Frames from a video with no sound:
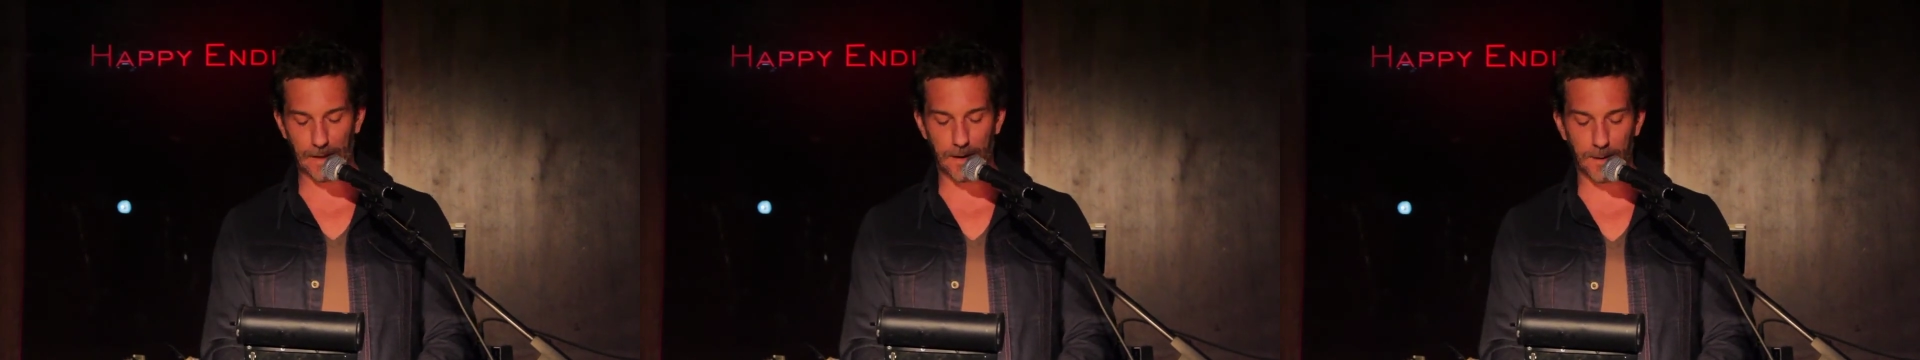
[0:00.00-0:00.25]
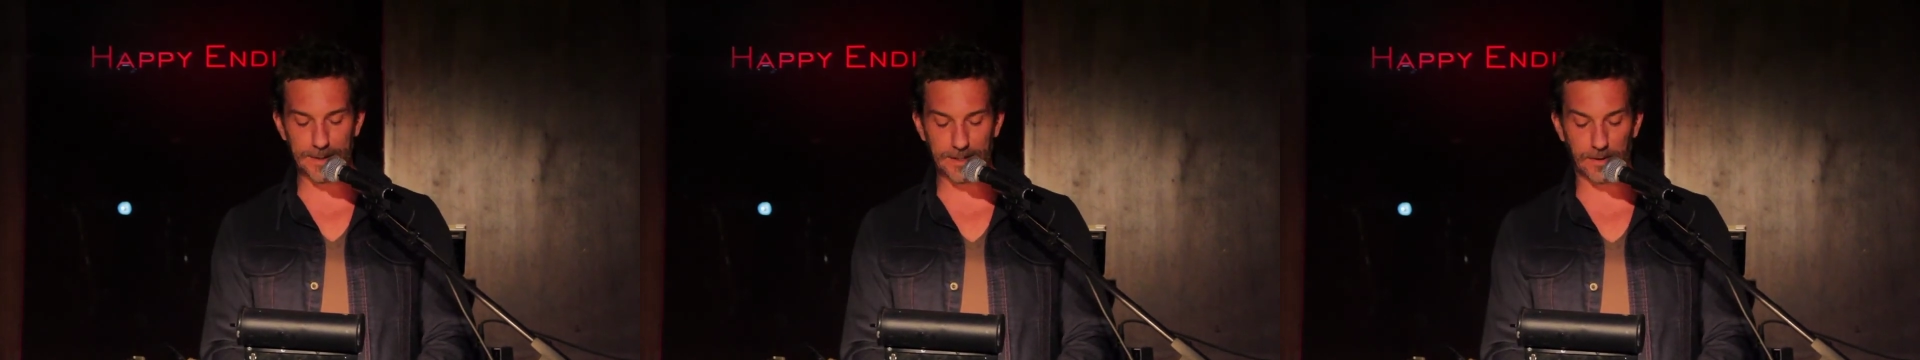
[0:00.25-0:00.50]

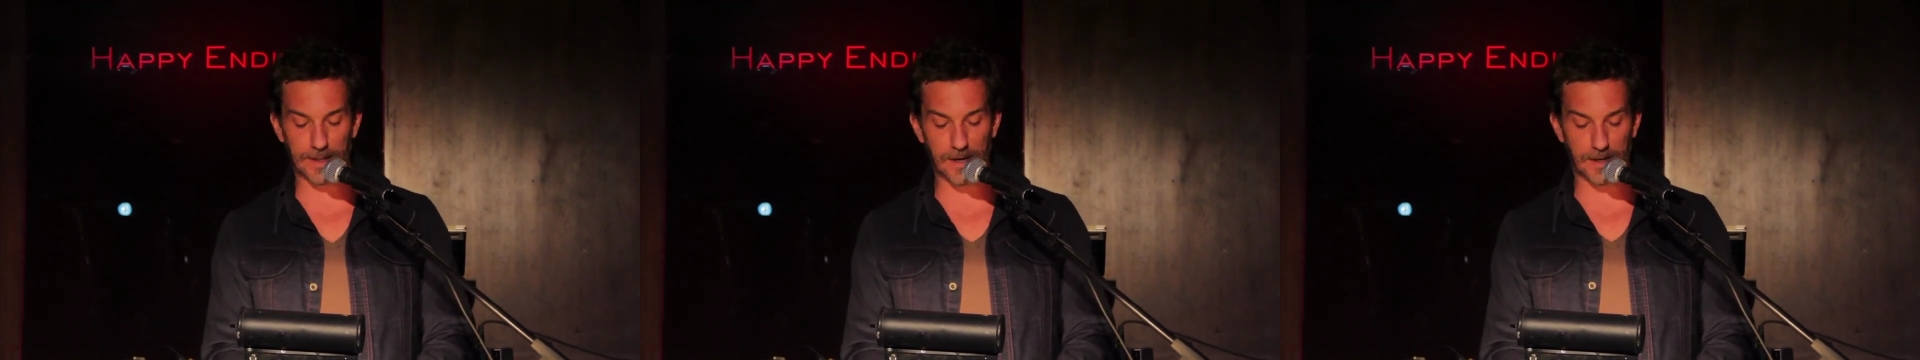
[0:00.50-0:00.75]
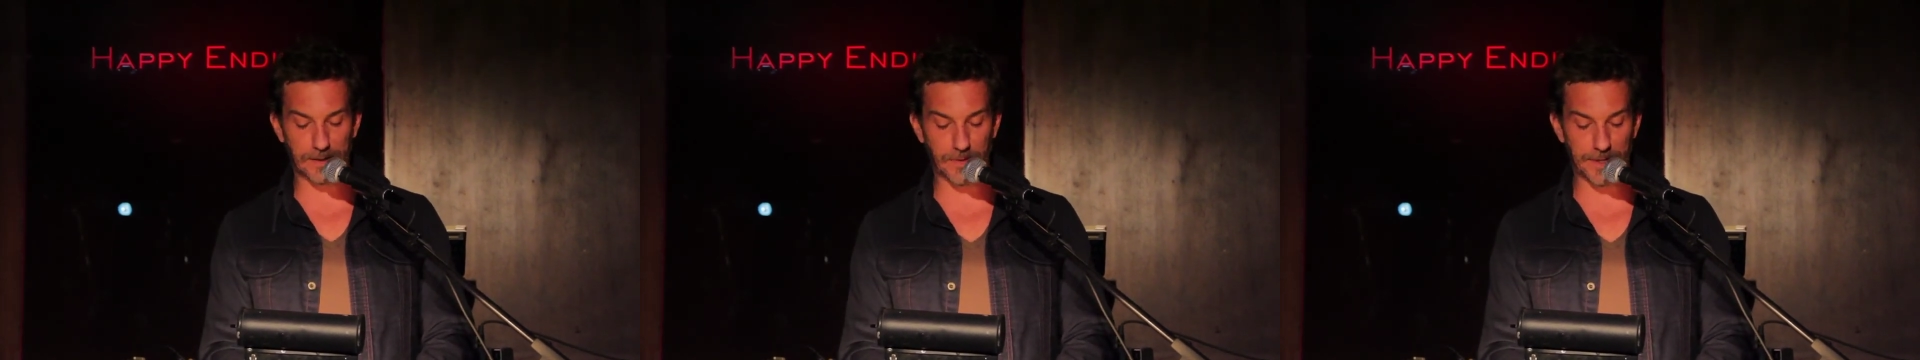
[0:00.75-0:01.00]
I'll be totally
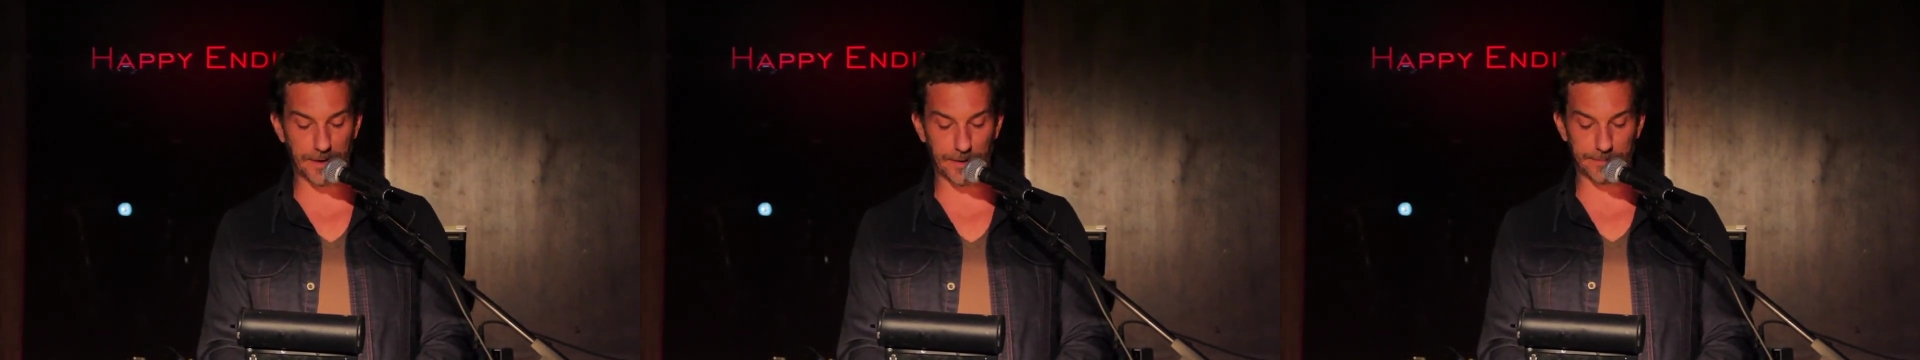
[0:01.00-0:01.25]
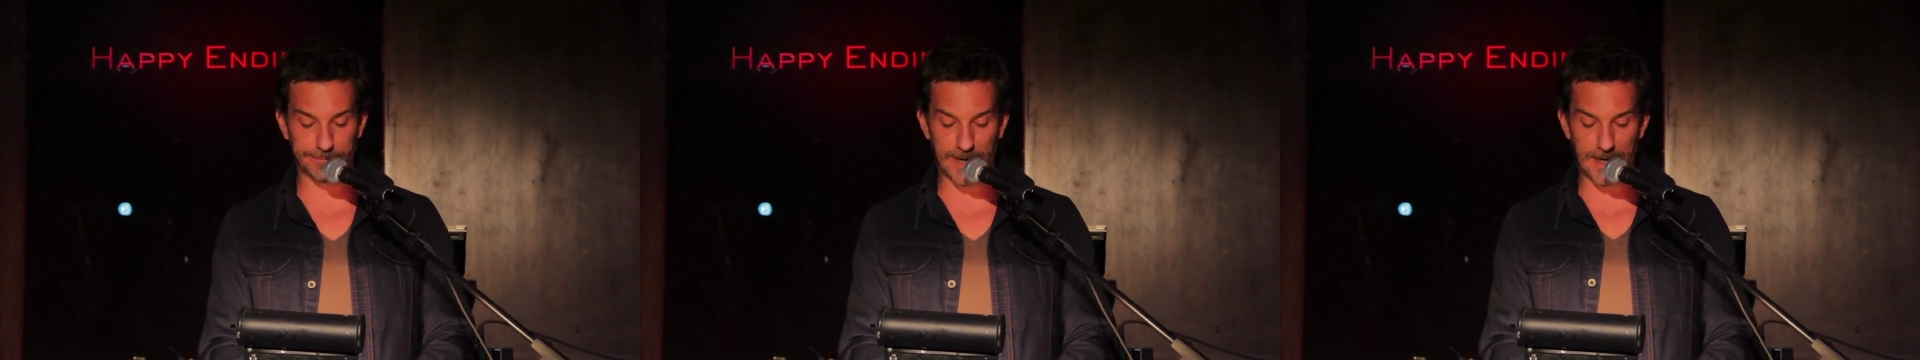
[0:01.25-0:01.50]
honest with
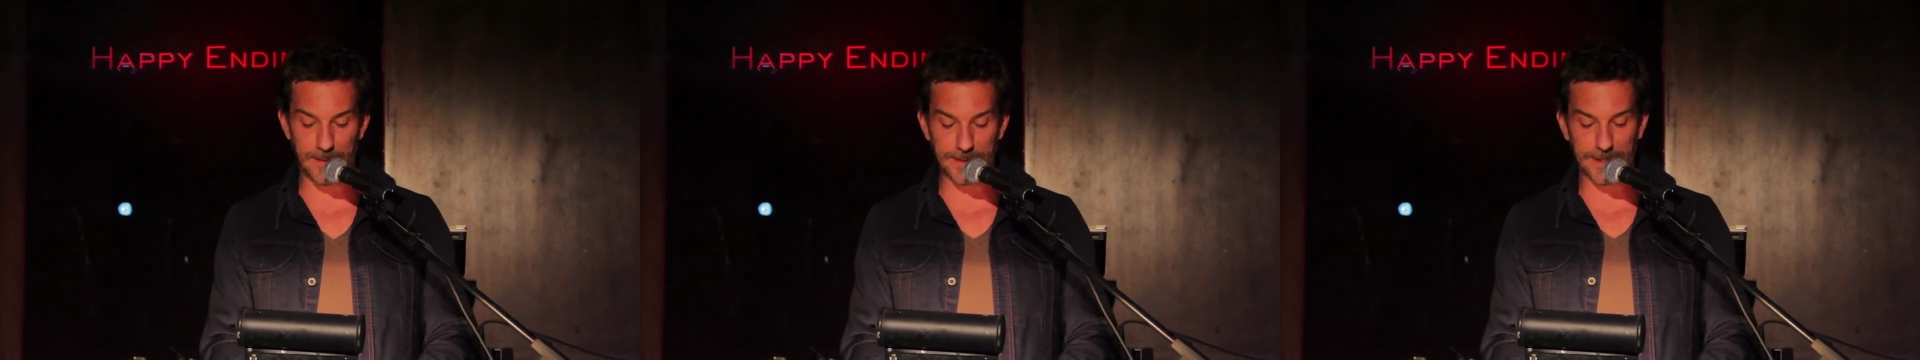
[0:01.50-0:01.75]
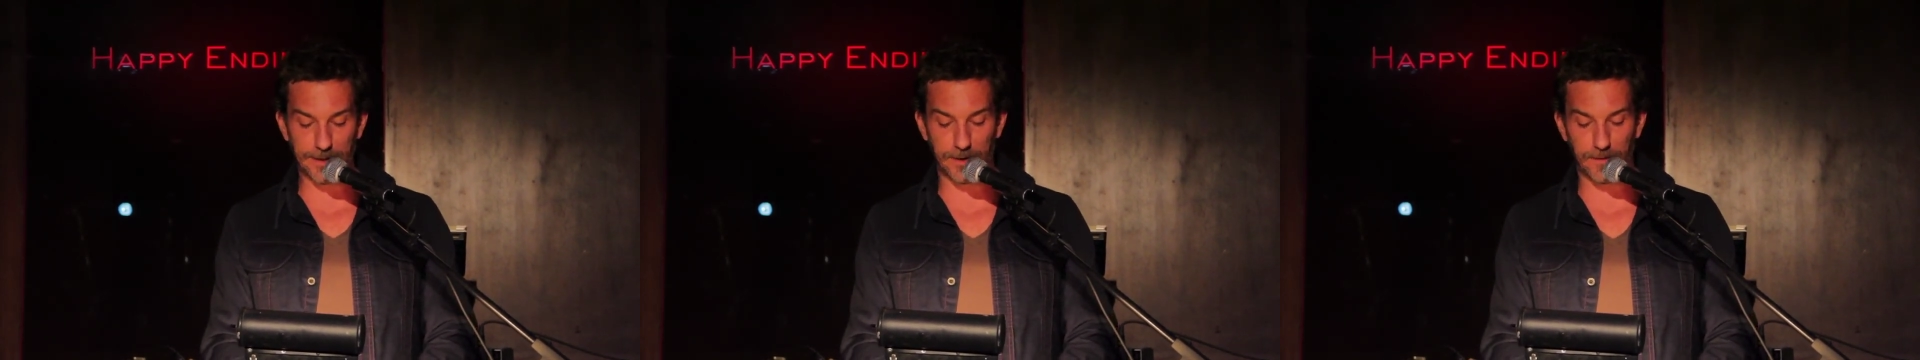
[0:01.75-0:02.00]
you. My name
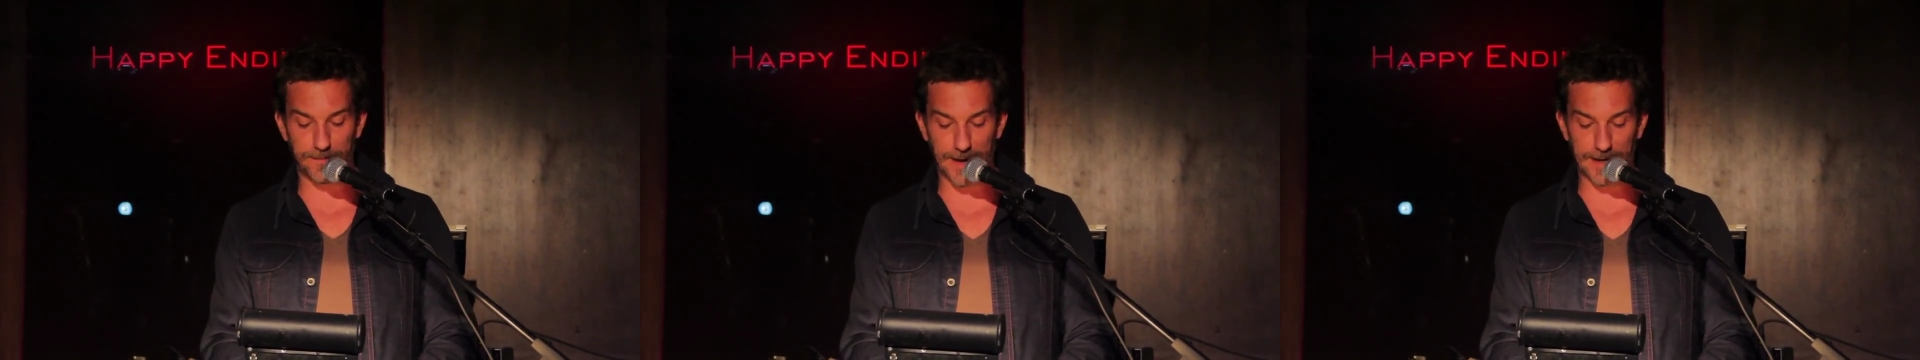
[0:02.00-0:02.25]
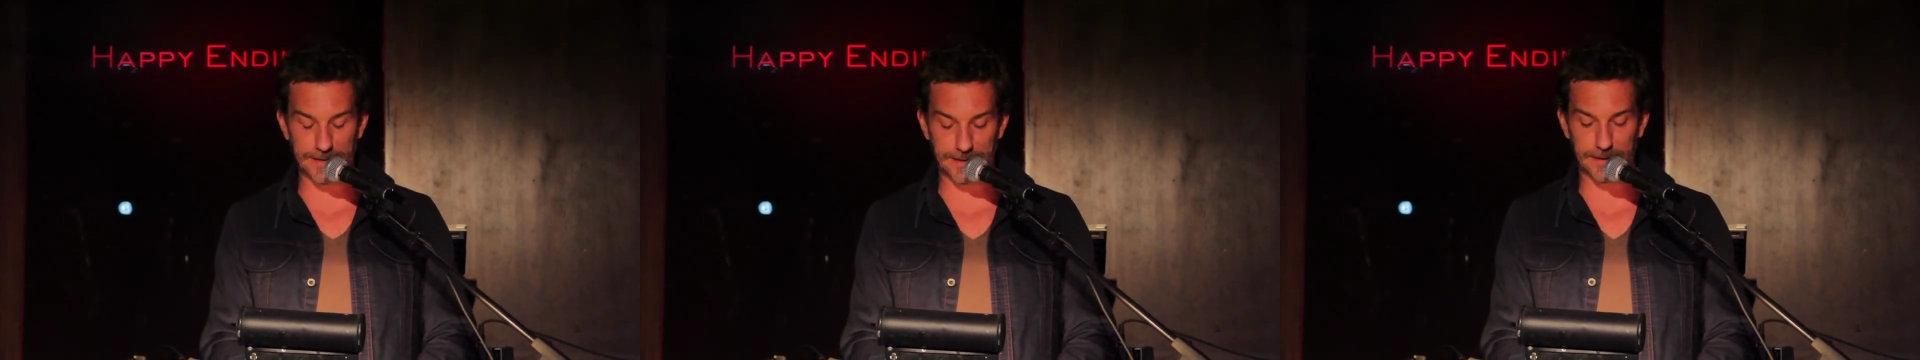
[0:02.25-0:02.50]
isn't
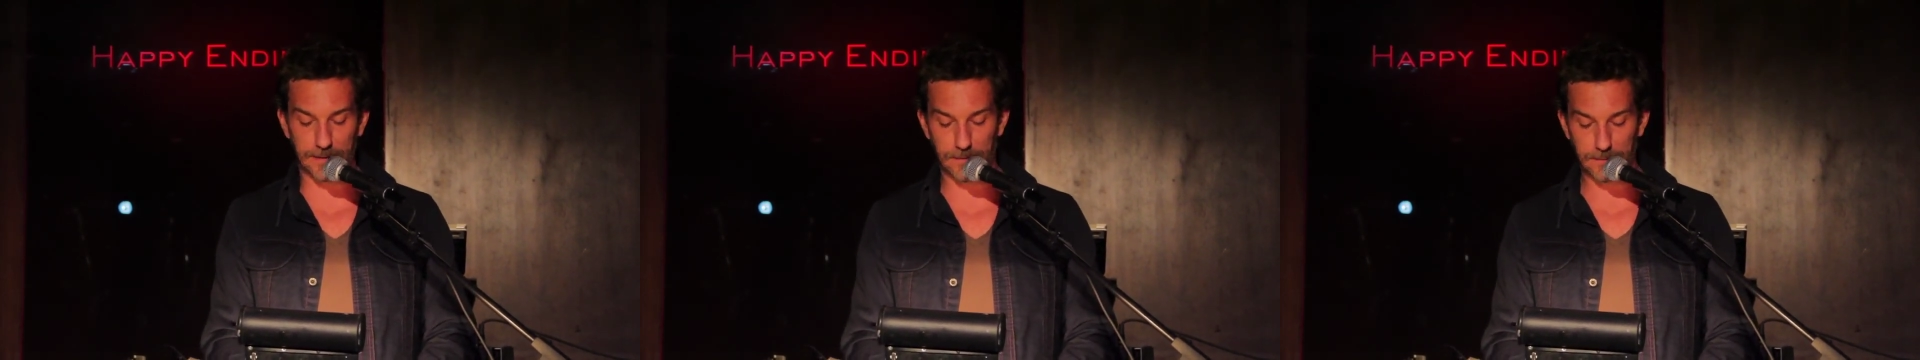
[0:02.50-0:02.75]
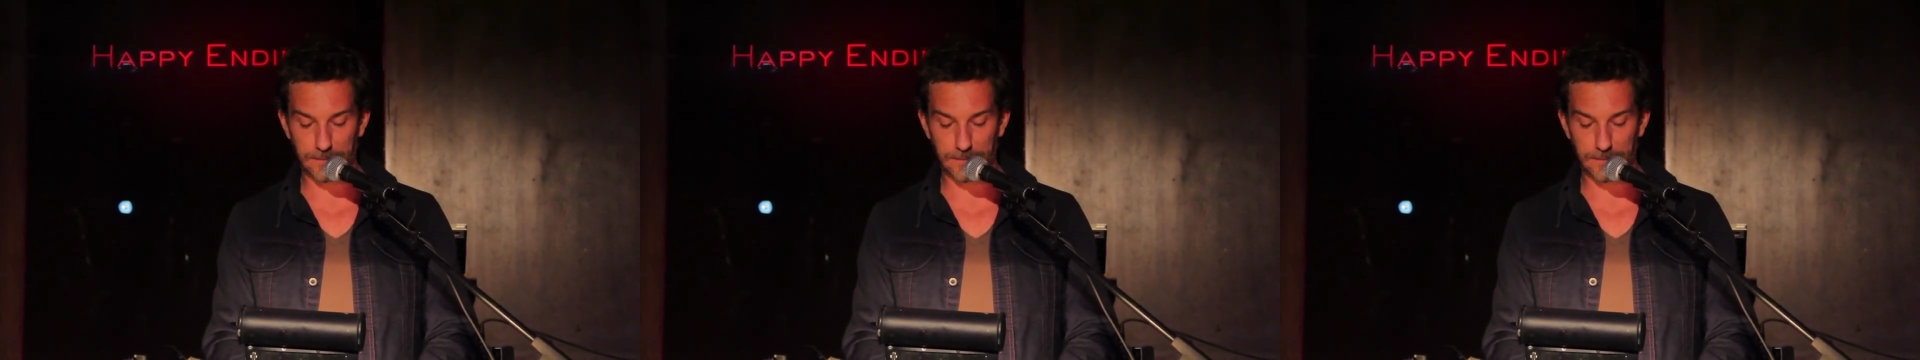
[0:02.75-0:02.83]
Goofface.